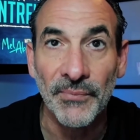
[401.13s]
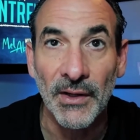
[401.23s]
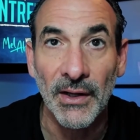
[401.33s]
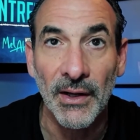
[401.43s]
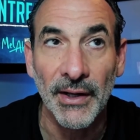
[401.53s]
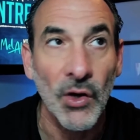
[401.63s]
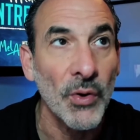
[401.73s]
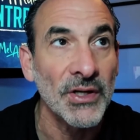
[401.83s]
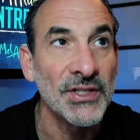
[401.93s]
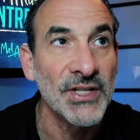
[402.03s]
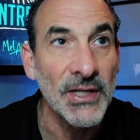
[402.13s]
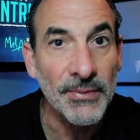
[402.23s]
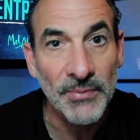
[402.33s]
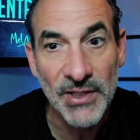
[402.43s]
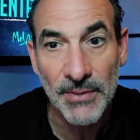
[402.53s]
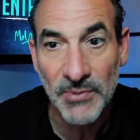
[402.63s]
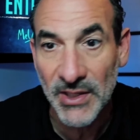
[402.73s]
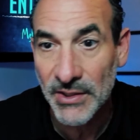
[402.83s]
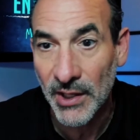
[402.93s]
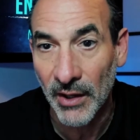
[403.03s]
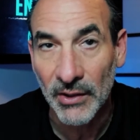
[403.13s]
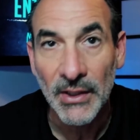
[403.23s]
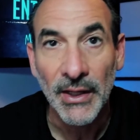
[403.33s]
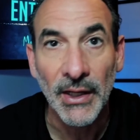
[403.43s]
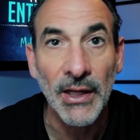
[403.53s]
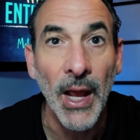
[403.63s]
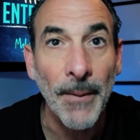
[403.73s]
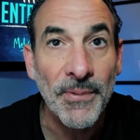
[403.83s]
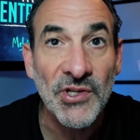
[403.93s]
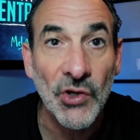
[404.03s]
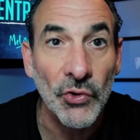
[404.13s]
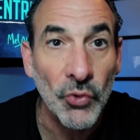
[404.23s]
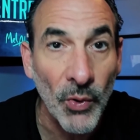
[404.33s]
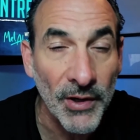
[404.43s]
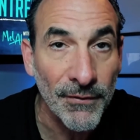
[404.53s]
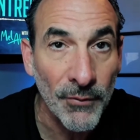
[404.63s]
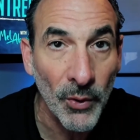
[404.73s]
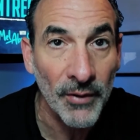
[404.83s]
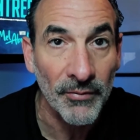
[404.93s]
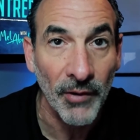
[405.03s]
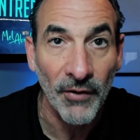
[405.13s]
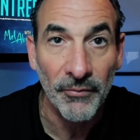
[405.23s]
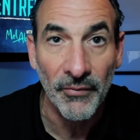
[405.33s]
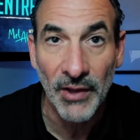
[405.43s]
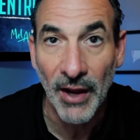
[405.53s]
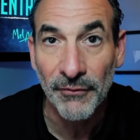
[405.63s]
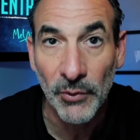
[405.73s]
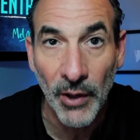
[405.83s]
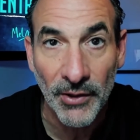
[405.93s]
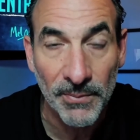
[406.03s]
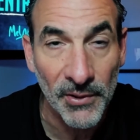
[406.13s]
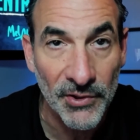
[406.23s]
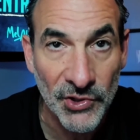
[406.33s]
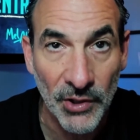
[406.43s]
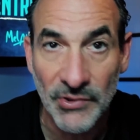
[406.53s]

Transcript: I go in deep detail in episode 24 of the Affluent Entrepreneur Show.